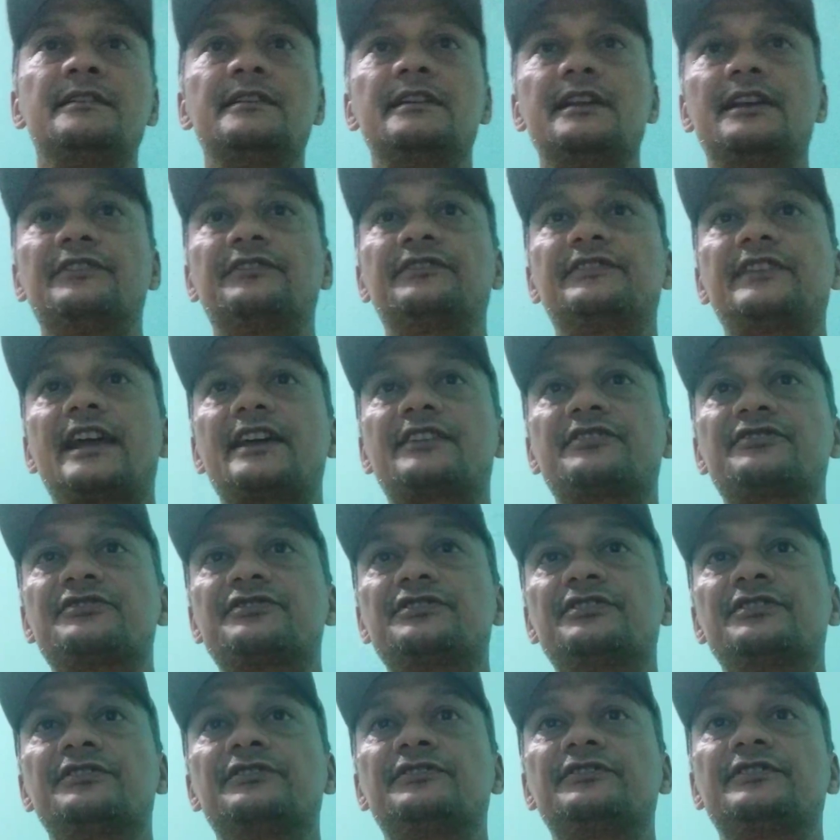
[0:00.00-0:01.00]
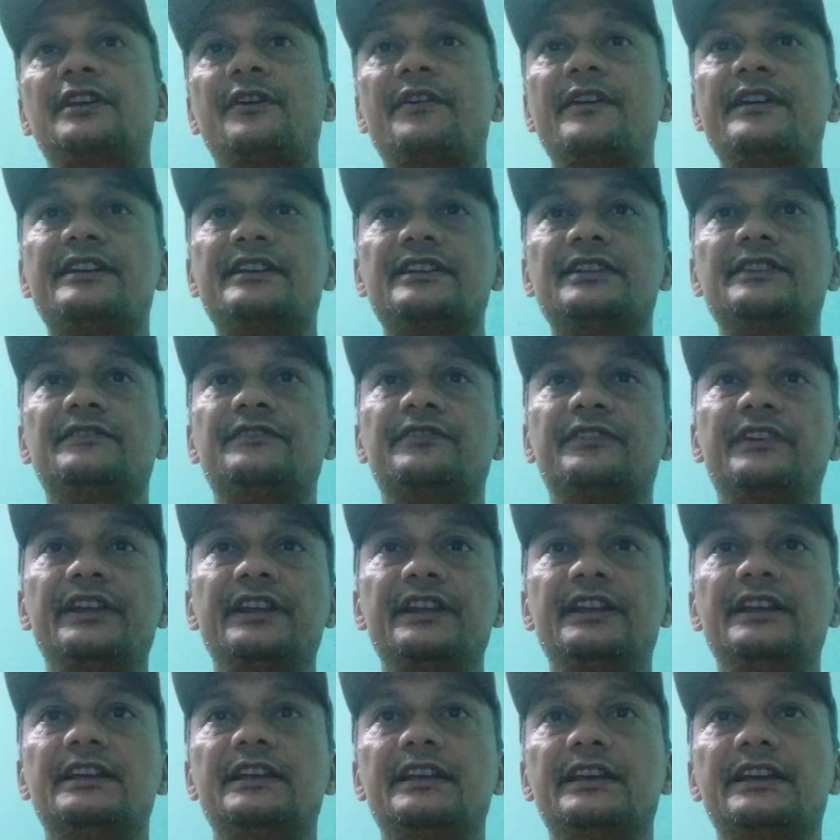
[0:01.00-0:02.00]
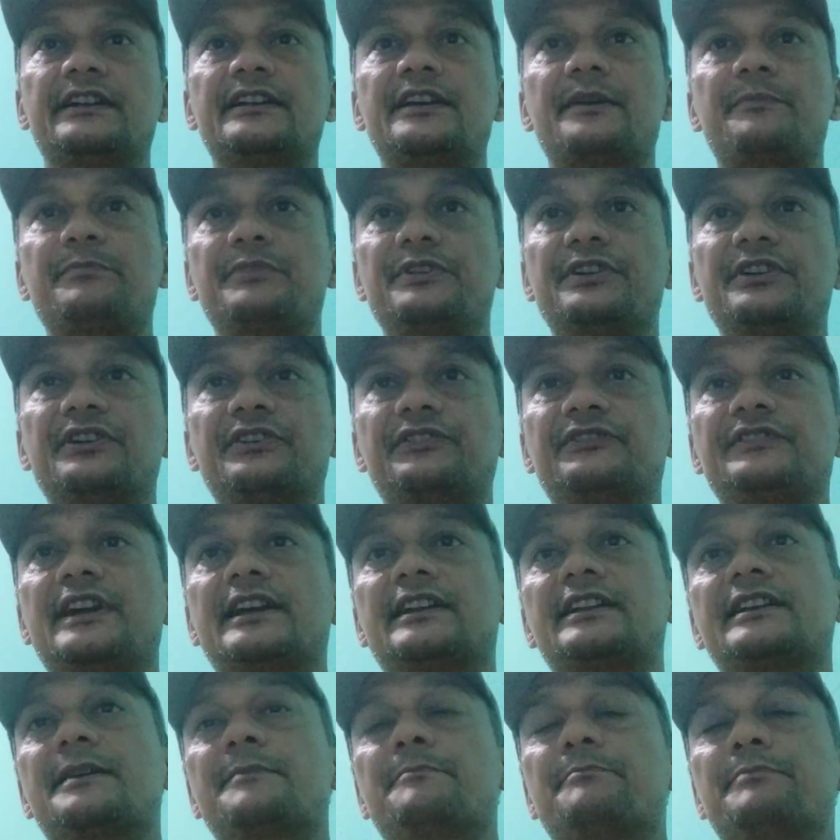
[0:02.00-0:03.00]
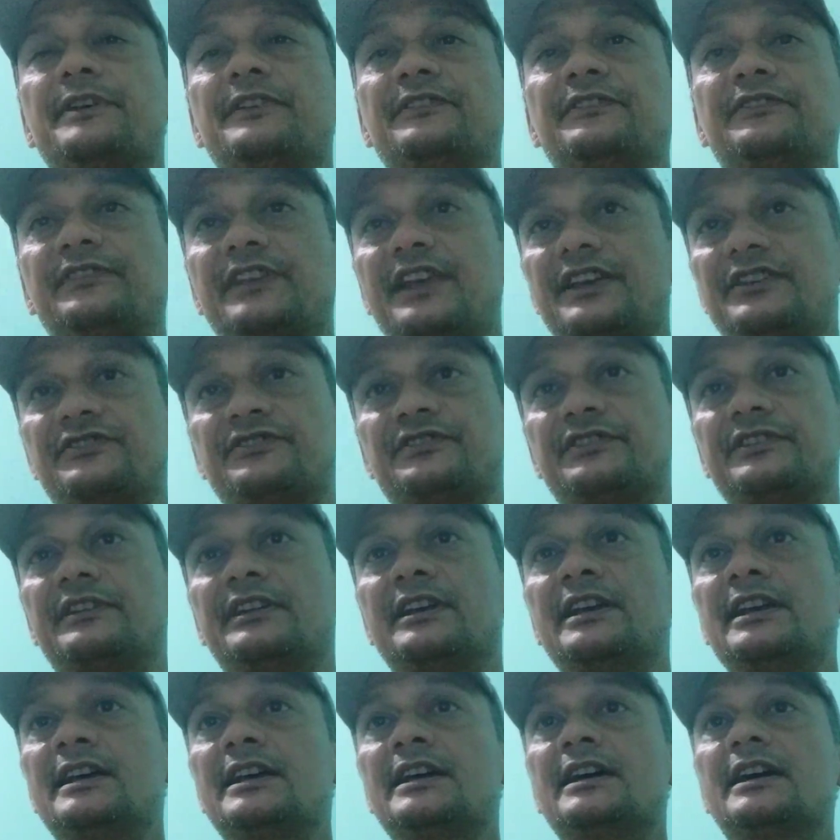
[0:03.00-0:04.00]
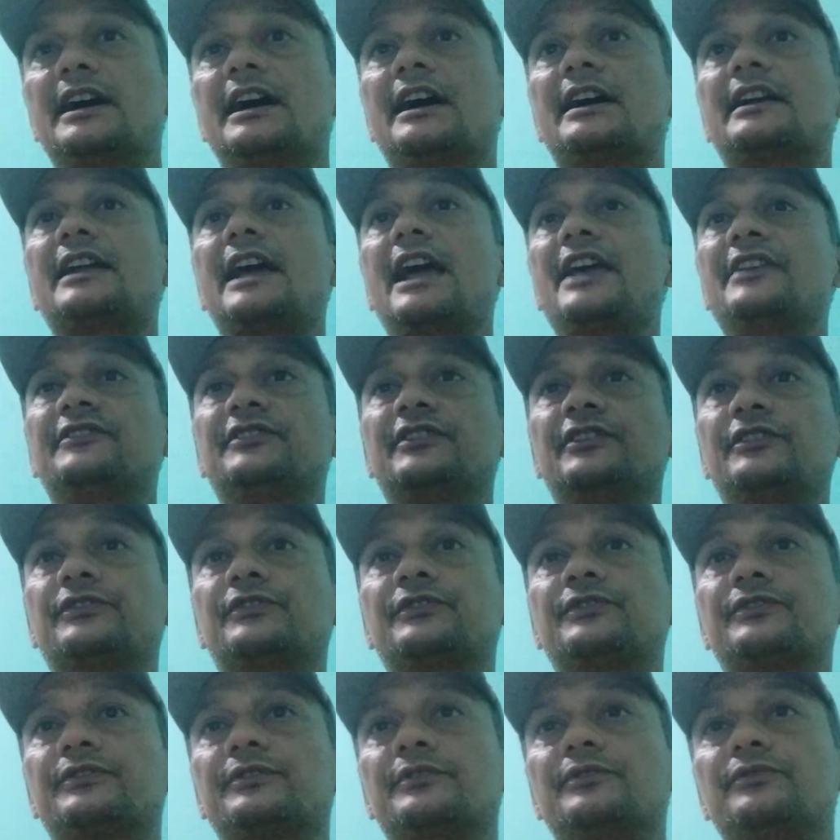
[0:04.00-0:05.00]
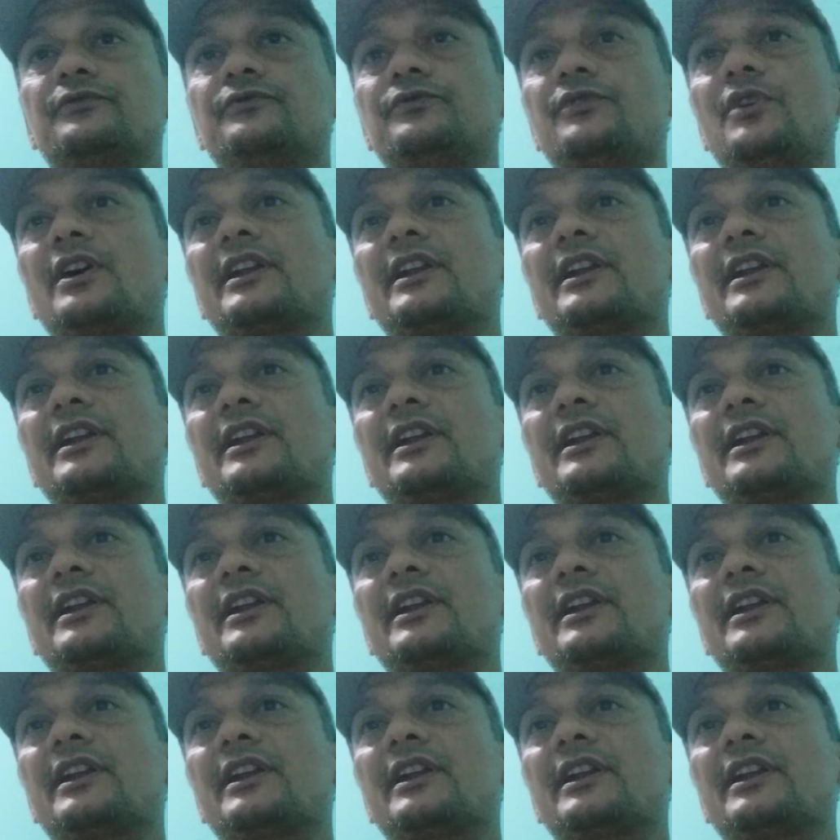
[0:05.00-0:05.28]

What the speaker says: In Section 73, it appears that compensation arises for